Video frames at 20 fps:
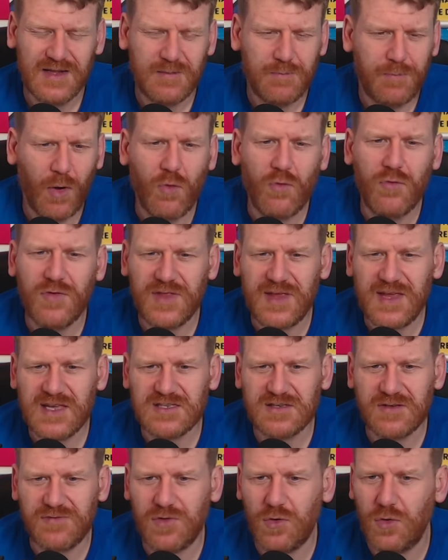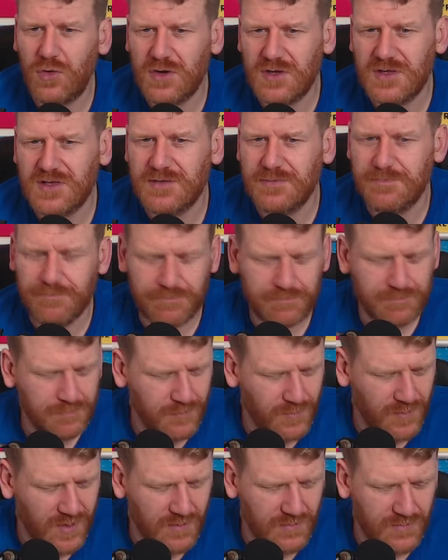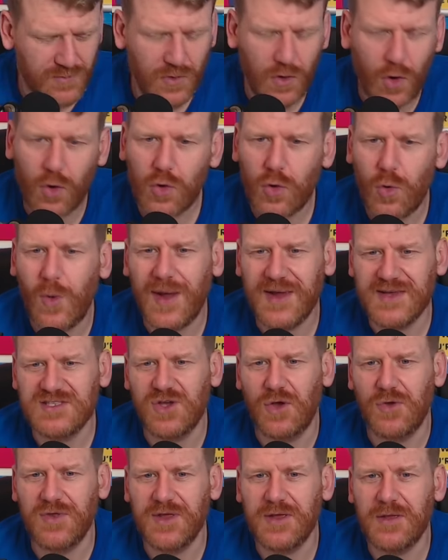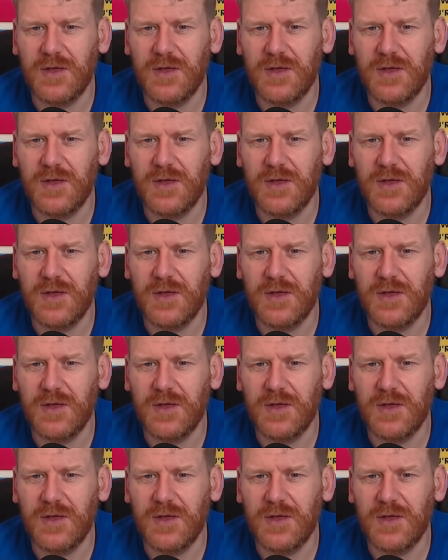Both of these have looked not quite on it